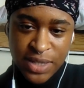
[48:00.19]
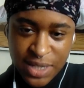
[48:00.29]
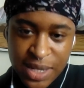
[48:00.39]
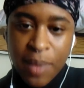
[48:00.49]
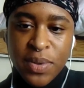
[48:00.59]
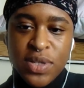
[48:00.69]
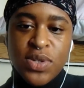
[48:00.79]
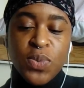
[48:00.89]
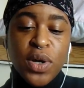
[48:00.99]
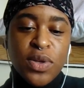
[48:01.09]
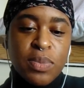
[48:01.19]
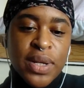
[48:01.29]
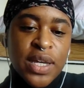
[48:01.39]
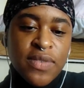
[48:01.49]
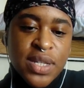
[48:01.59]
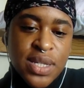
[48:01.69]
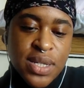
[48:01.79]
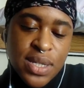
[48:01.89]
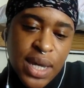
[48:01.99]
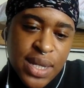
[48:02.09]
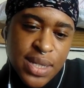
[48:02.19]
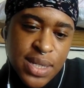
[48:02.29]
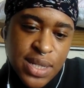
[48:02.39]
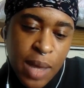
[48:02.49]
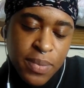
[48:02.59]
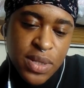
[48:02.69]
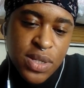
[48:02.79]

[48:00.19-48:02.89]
step into what you believe and to step